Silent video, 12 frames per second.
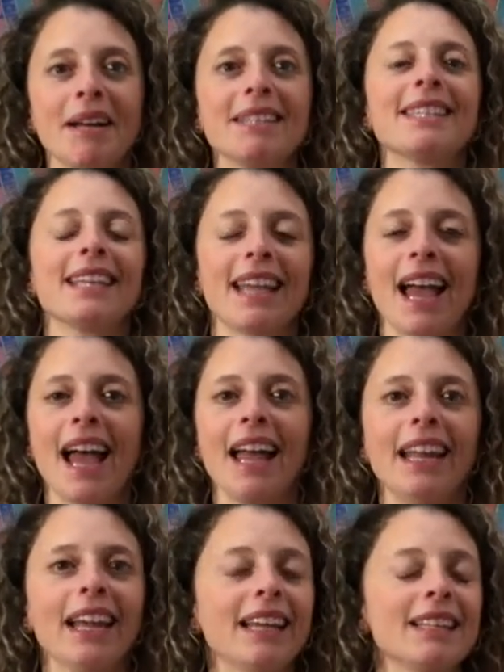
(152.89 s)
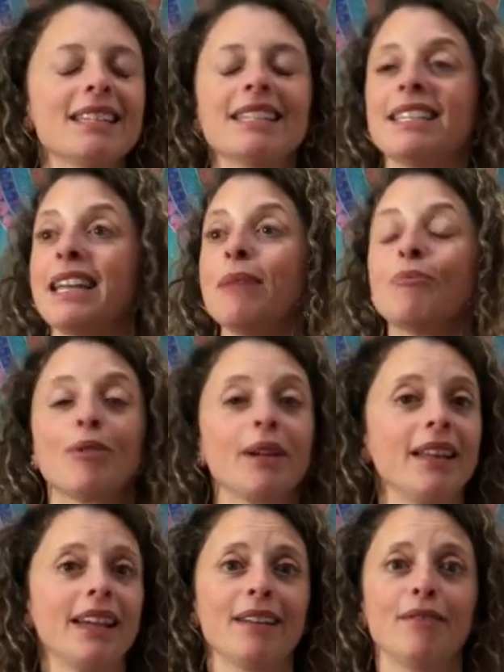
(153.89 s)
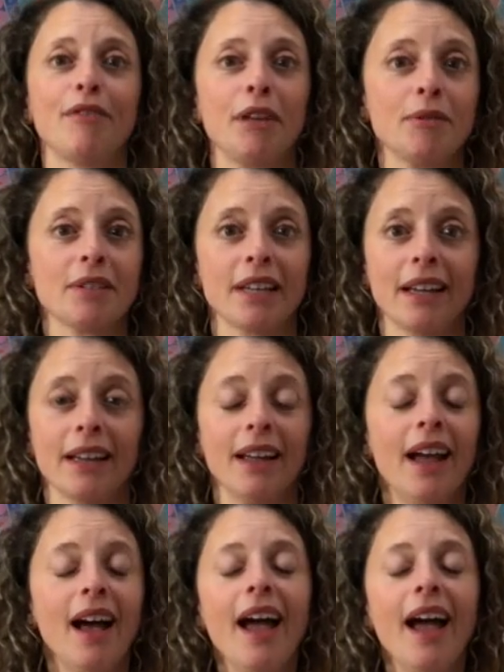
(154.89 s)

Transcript: once again, it can seem really confusing.